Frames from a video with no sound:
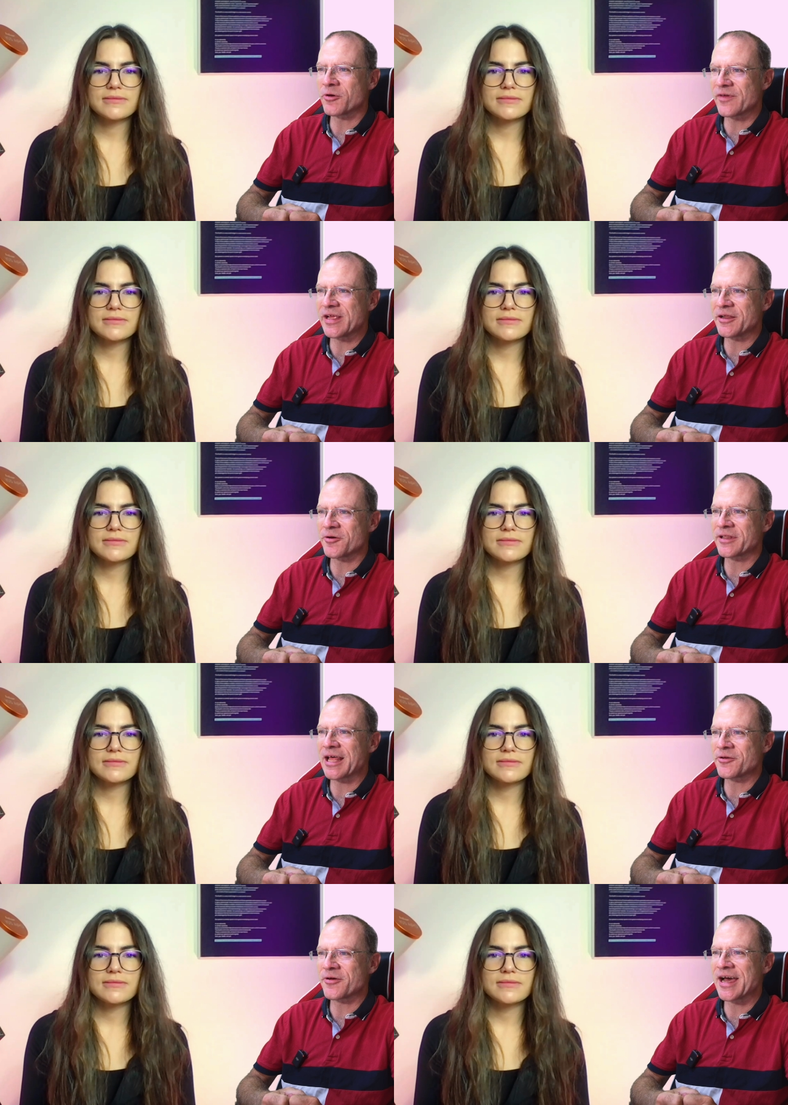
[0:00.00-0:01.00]
Speaker 1: video that
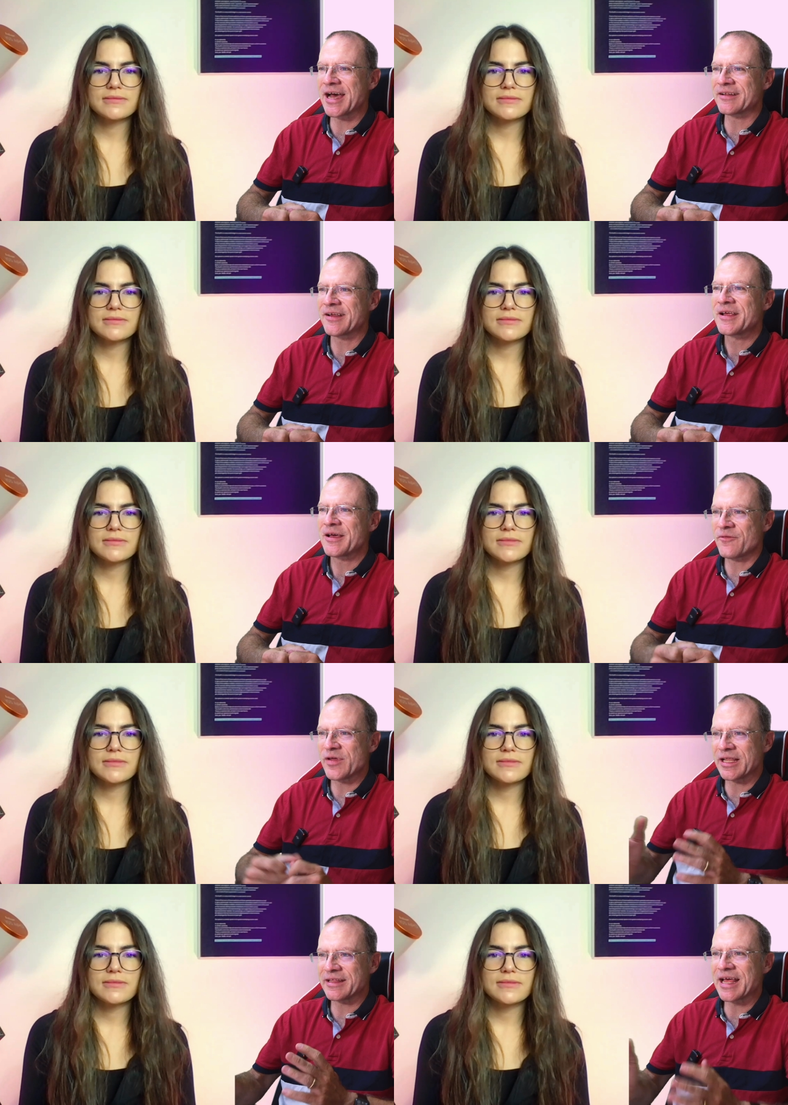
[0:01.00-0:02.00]
you had a
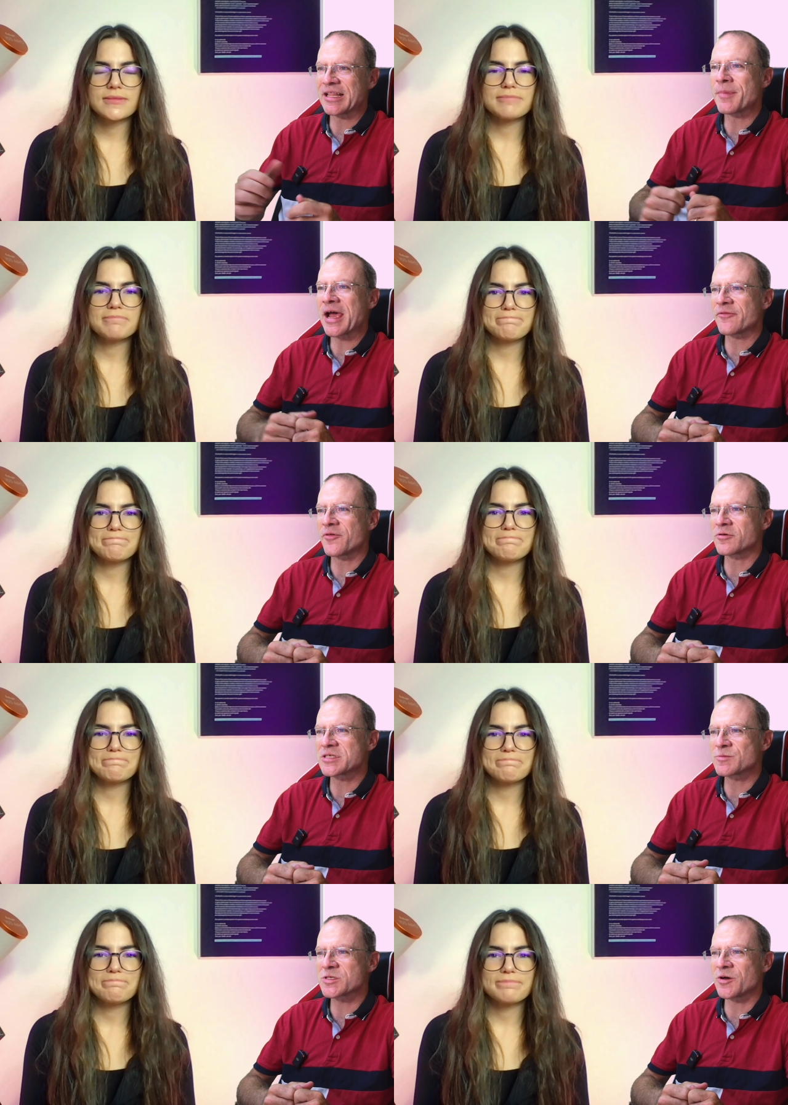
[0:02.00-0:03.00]
feeling that the back focus
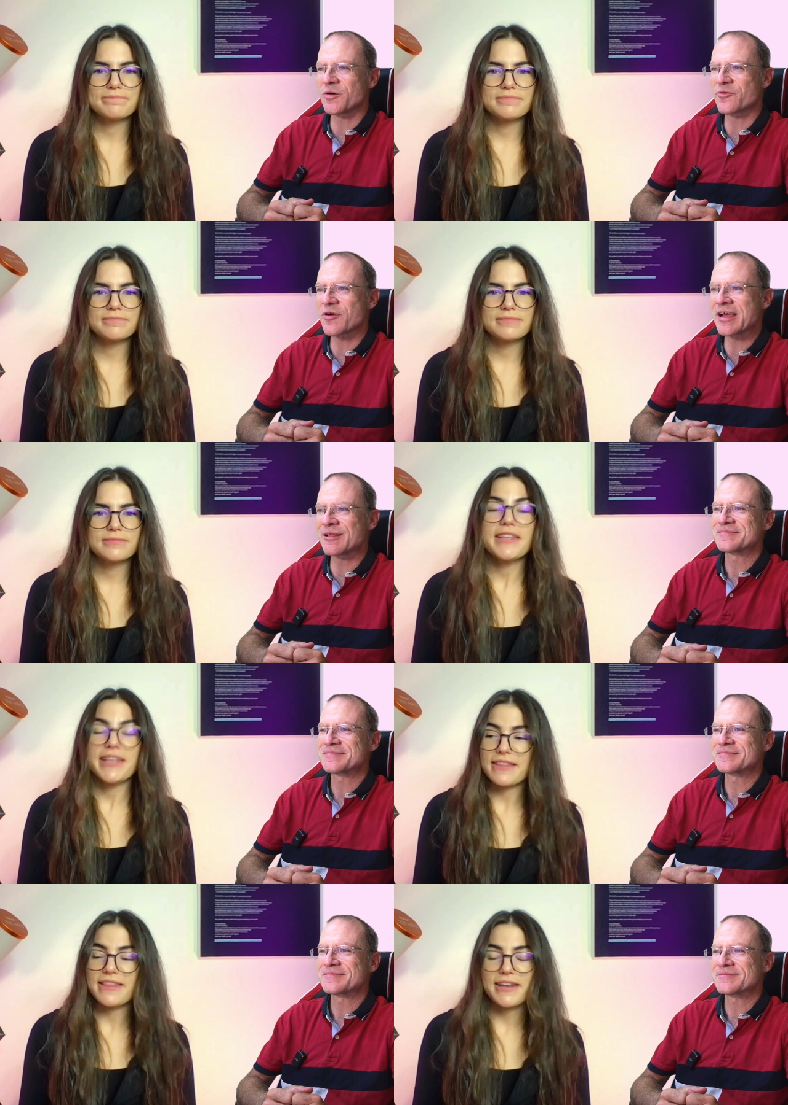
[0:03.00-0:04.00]
was off, right?
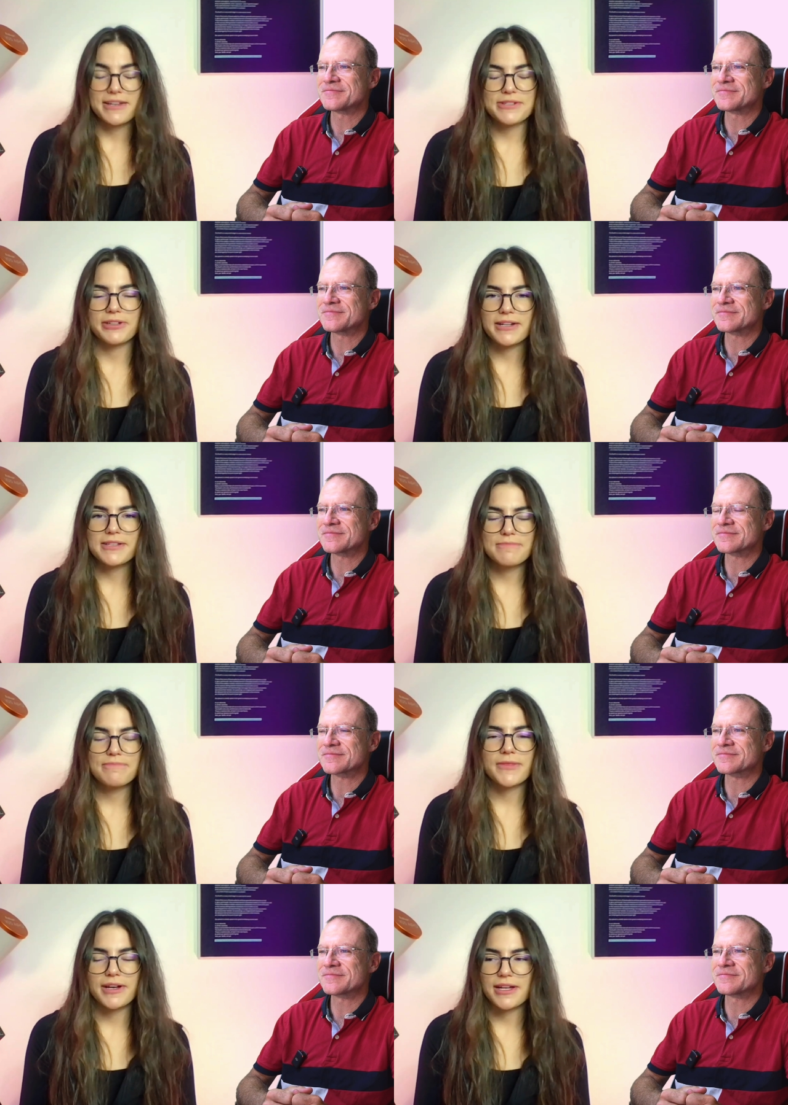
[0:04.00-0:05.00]
Speaker 2: Yeah, that is
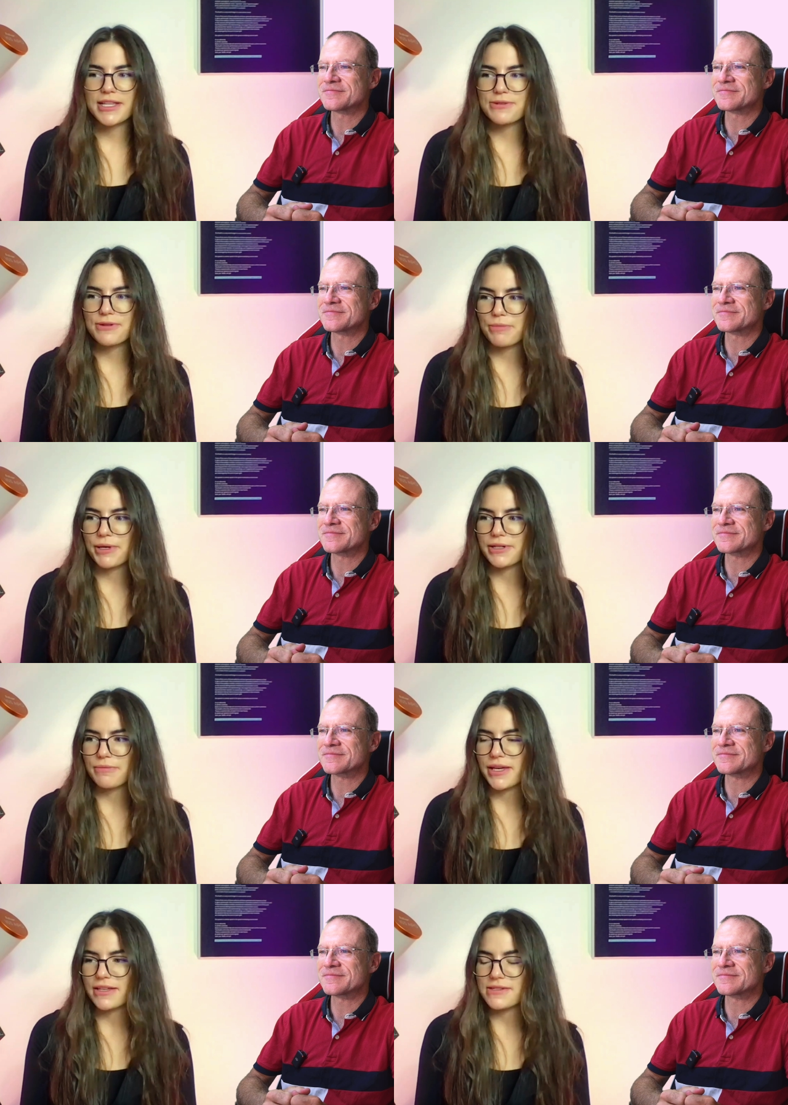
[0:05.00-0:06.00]
correct. Uh, that's what it
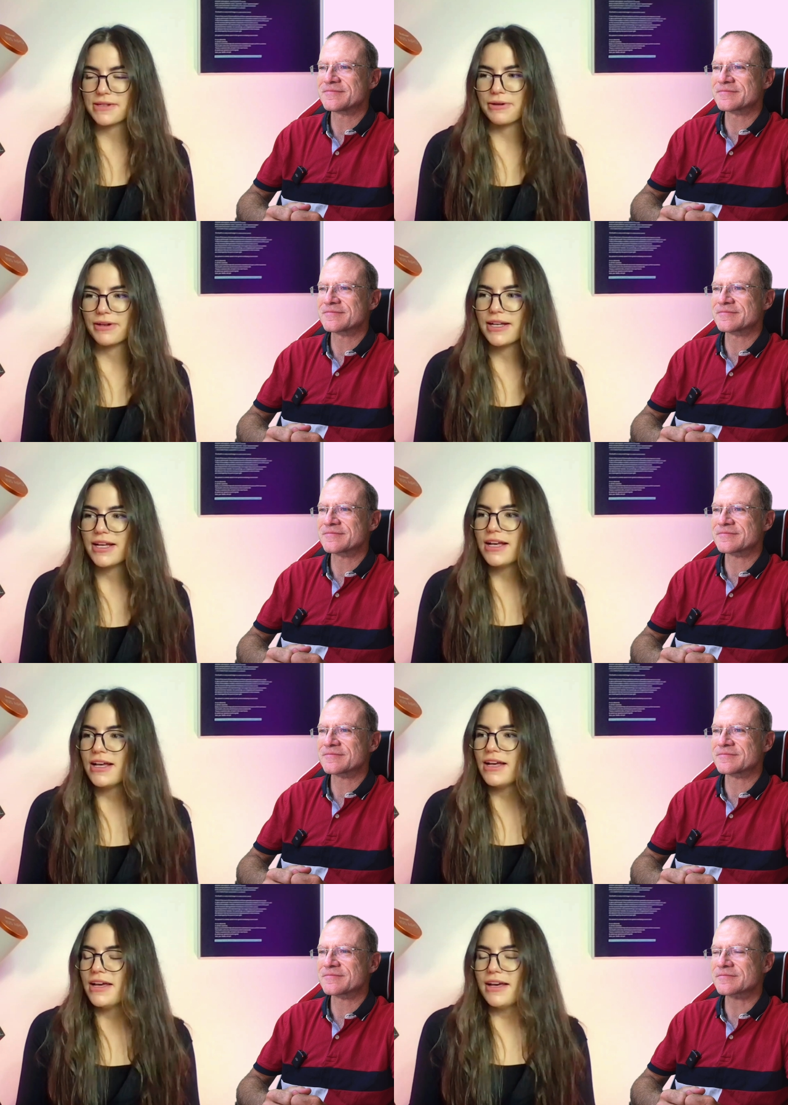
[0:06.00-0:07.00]
appeared to be. So
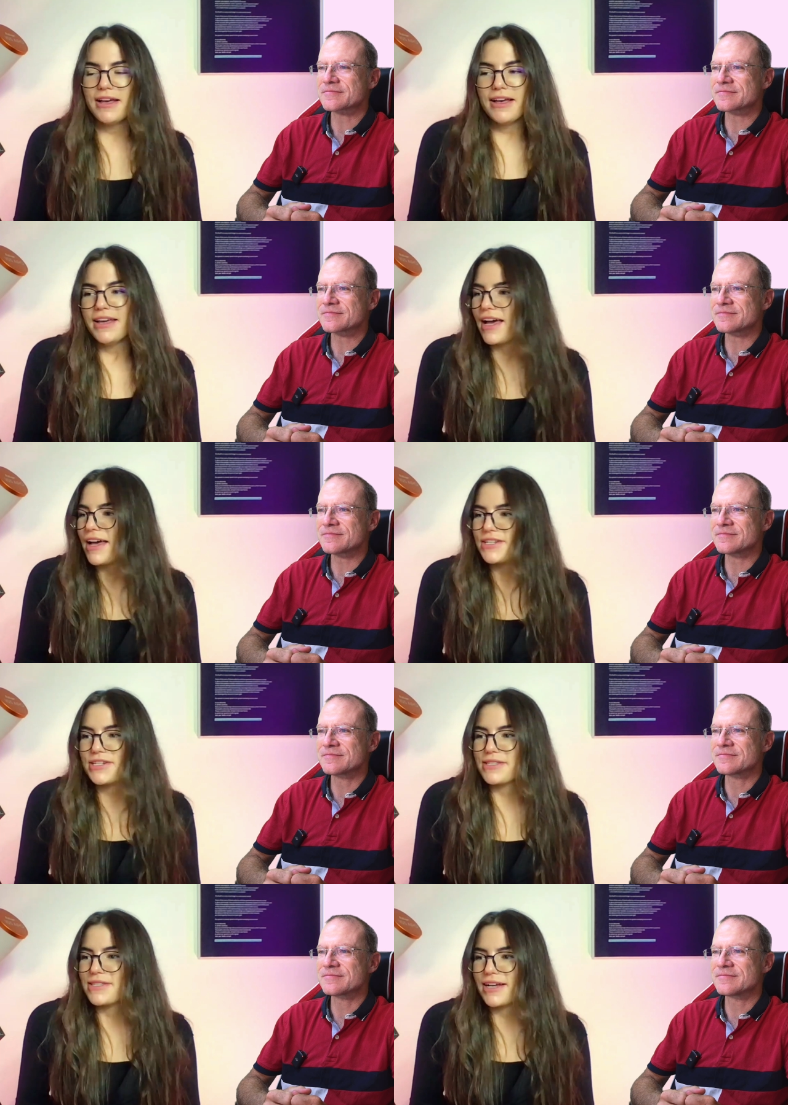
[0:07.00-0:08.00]
yeah,
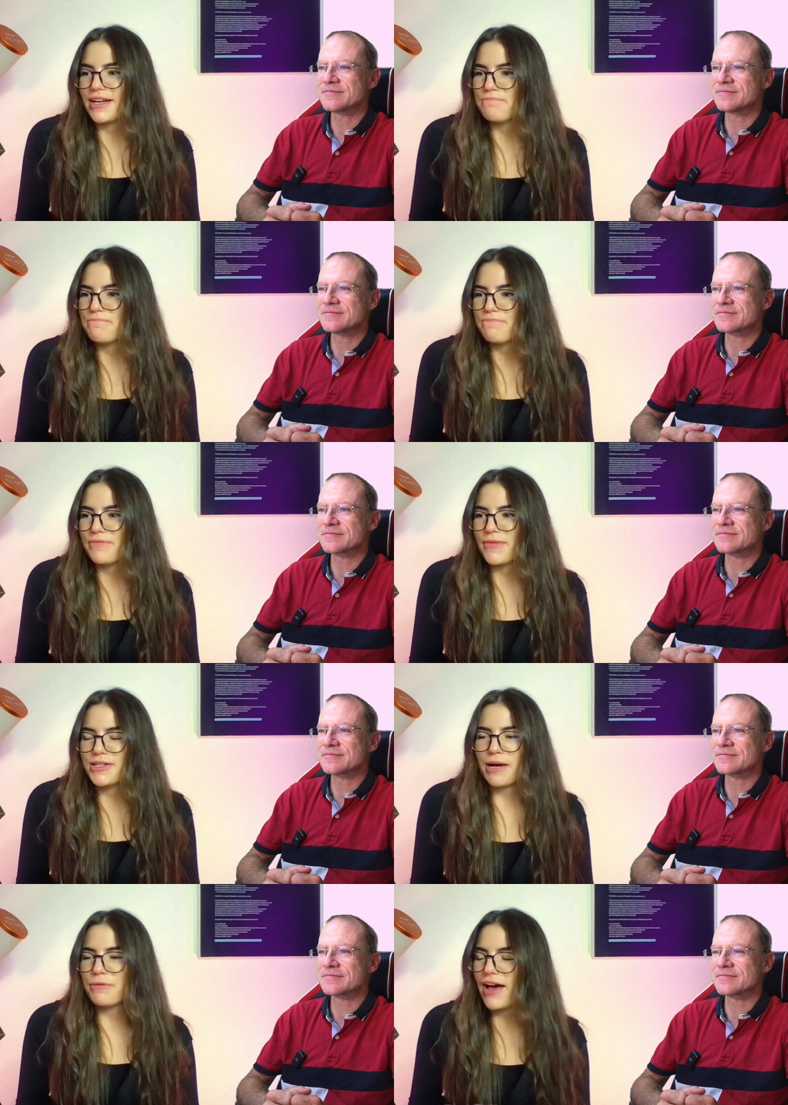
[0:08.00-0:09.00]
I just, uh,
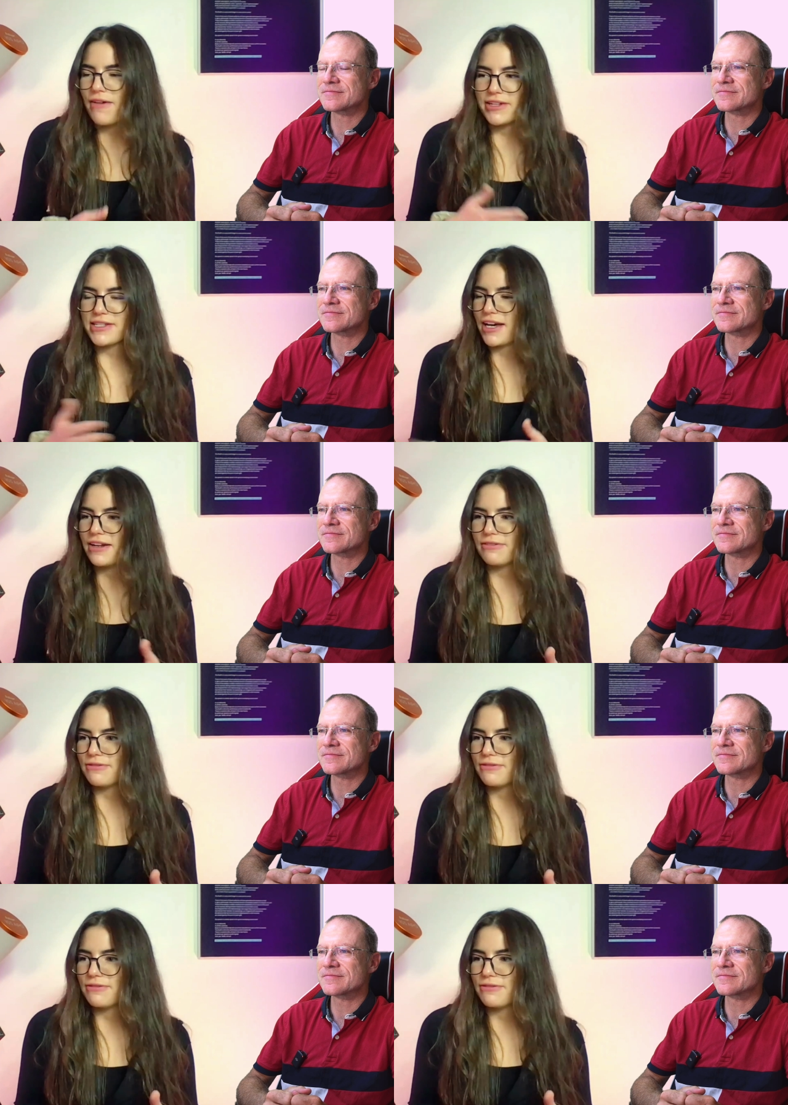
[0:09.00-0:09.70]
on top of having to kind